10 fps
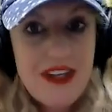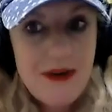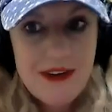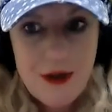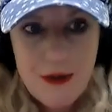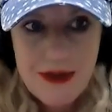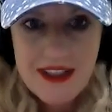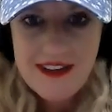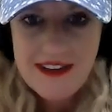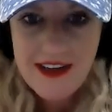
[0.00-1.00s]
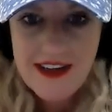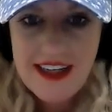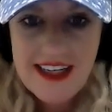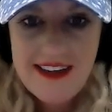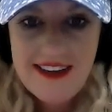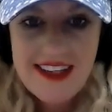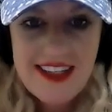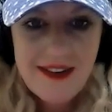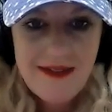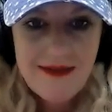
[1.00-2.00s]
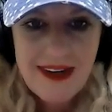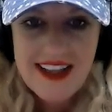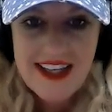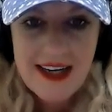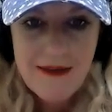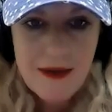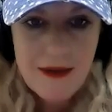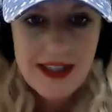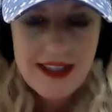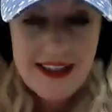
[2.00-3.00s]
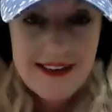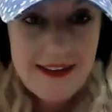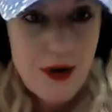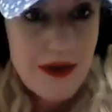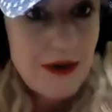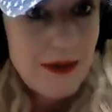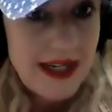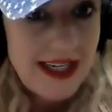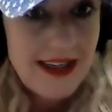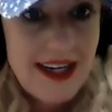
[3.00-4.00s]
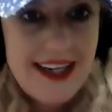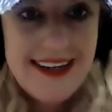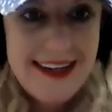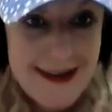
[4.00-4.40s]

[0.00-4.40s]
the US Open this year, and I think everyone is going away and they